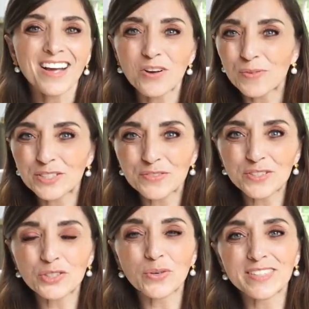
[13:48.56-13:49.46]
I hope that you've
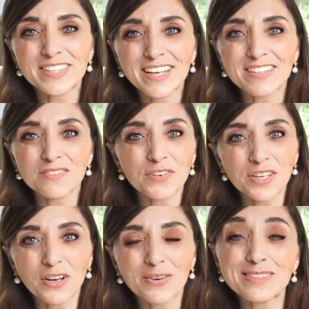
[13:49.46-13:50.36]
enjoyed today's
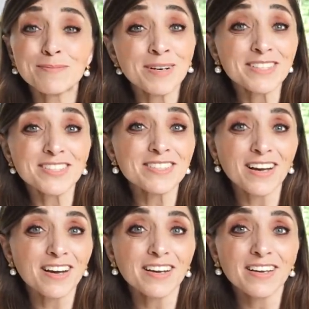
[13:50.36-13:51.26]
video as much as
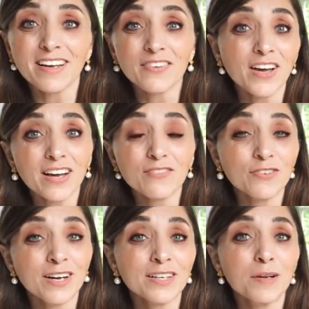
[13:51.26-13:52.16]
I have had
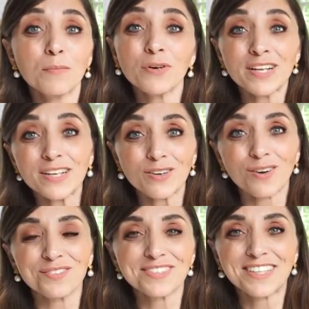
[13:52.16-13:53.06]
fun putting it
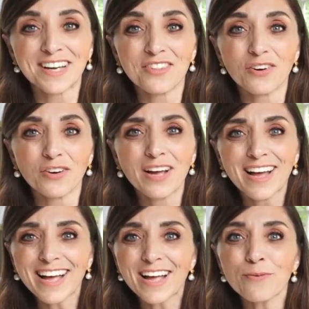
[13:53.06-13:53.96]
all together.
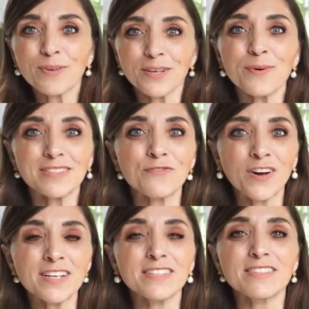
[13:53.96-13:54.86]
It really was
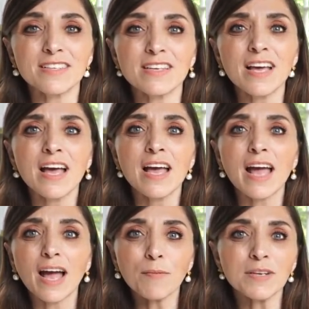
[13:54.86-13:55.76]
fun to see
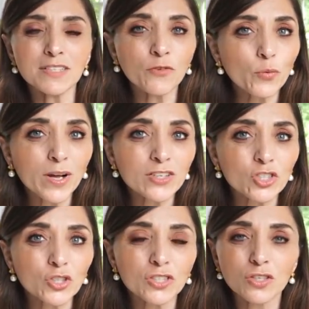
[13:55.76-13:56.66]
how many different ways
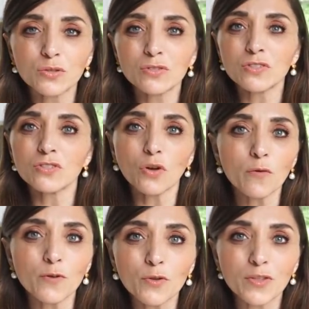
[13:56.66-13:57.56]
you could use so
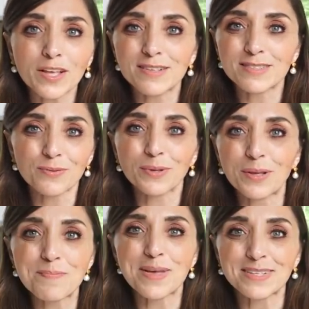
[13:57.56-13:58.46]
few things to really
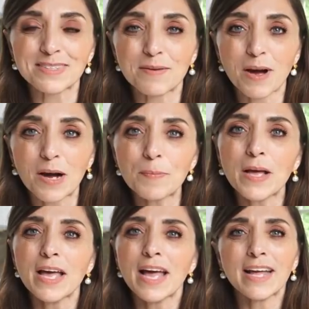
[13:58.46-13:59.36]
mix them up.
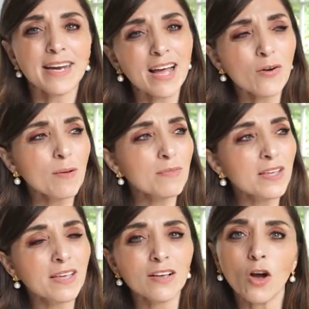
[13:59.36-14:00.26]
And now I'm
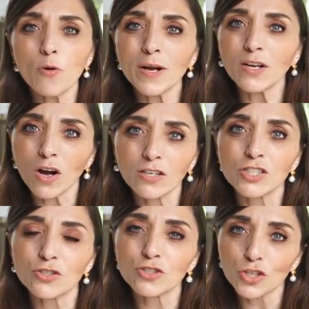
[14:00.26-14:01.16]
thinking, oh my gosh,
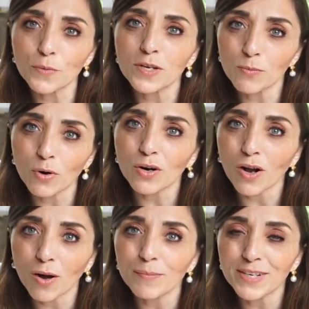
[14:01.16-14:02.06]
there's so many more
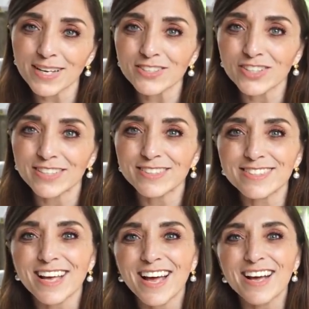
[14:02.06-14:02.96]
combinations.